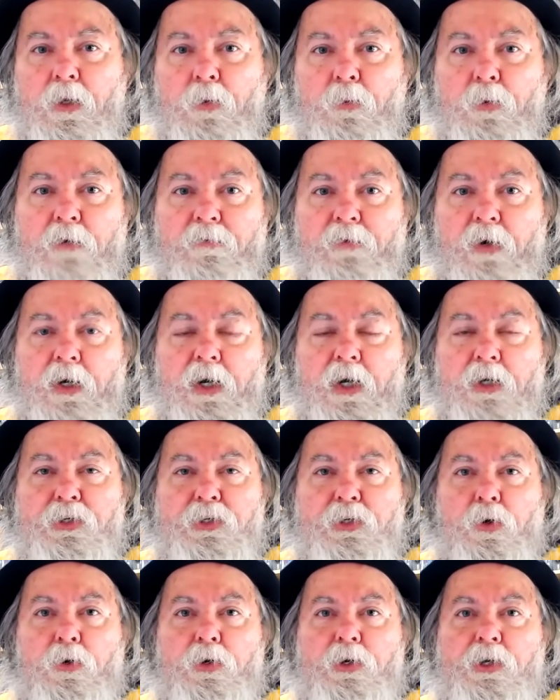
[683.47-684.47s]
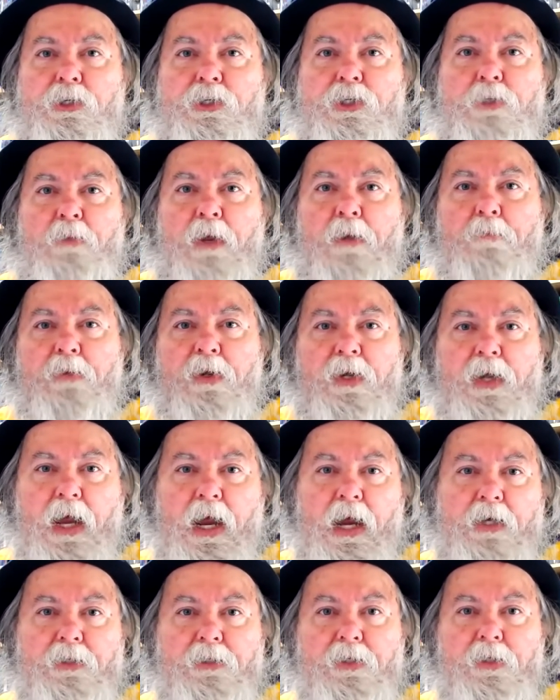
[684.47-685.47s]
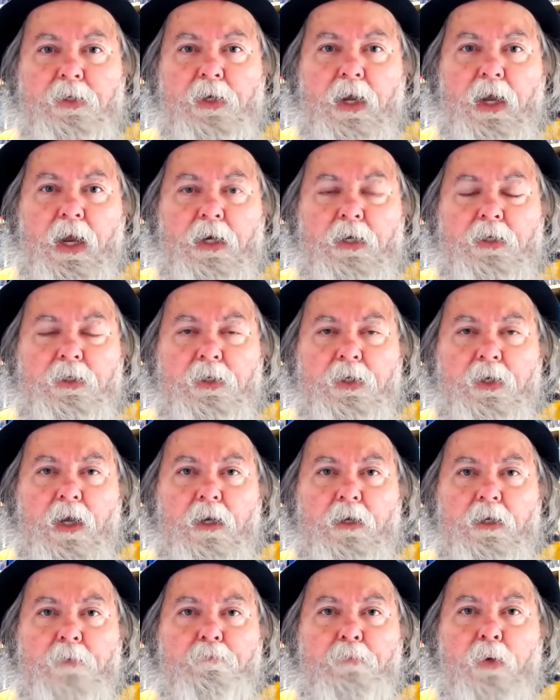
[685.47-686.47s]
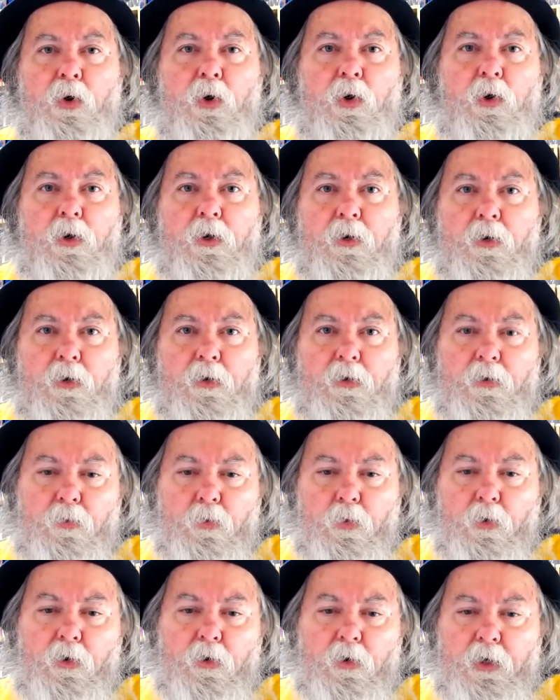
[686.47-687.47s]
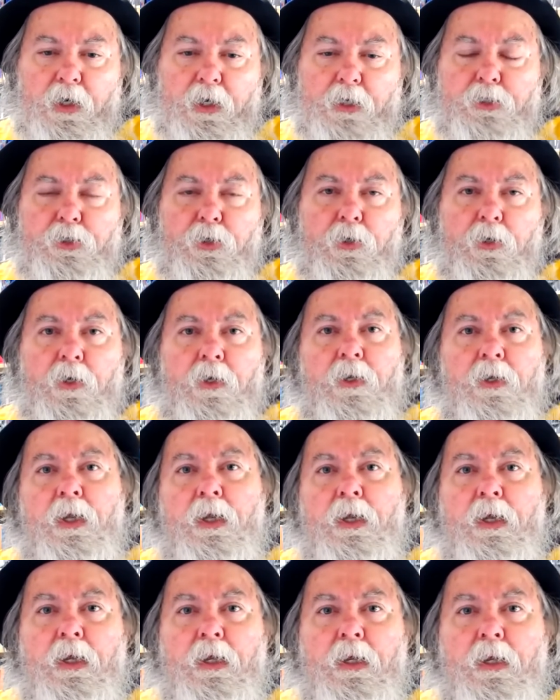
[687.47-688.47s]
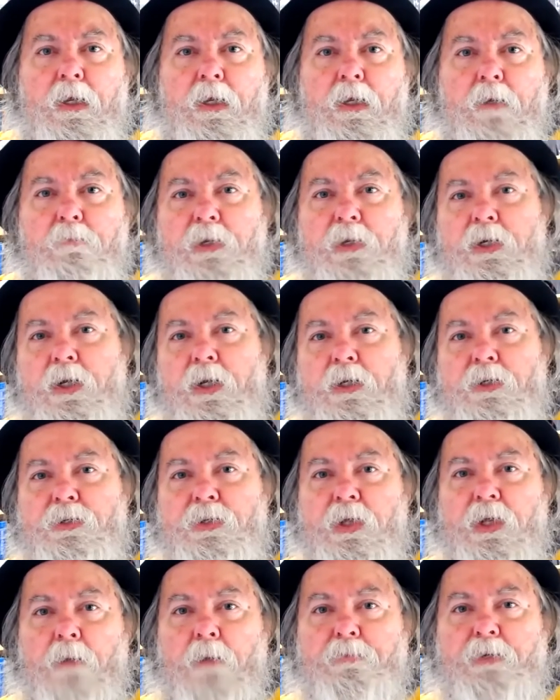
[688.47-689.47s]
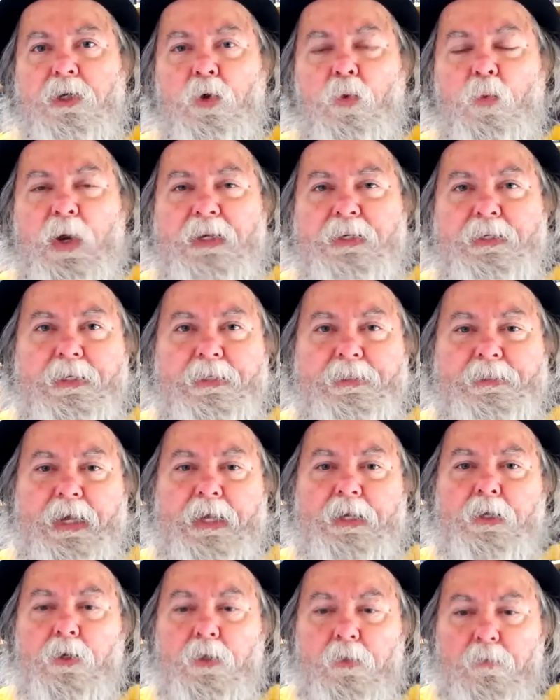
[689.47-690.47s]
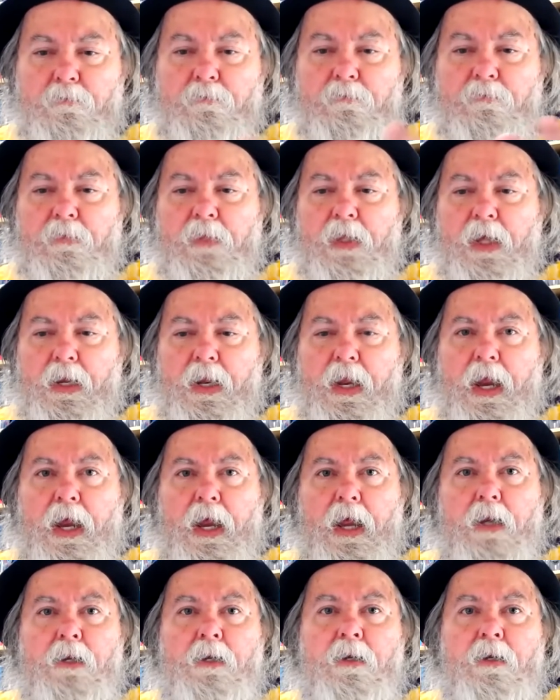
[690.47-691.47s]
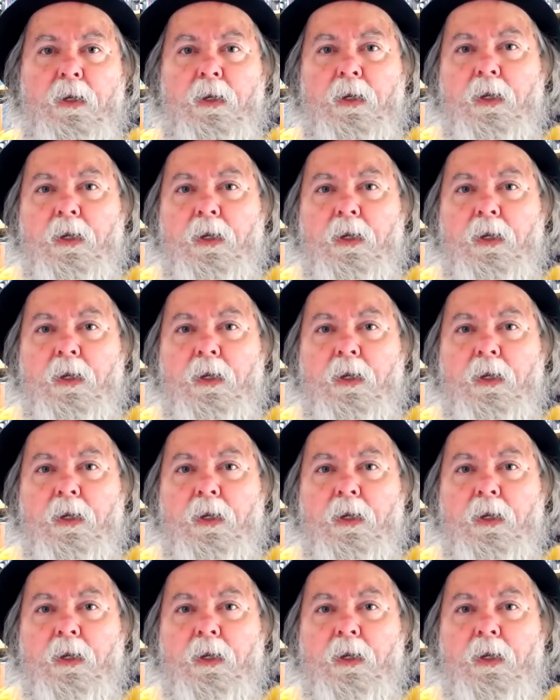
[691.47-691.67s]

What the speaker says: one of our custodians may be accidentally burned or injured because they emptied a waste container that had